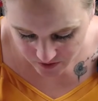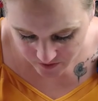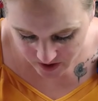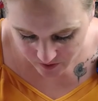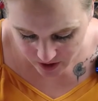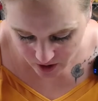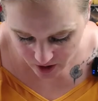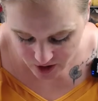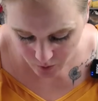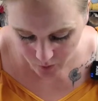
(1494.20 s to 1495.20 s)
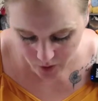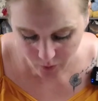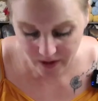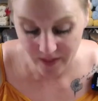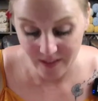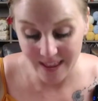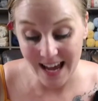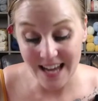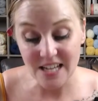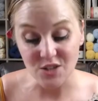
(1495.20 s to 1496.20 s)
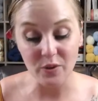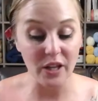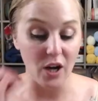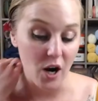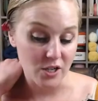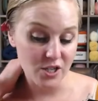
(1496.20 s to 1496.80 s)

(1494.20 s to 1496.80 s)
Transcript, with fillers: your favorite yarn to work with? That is really hard.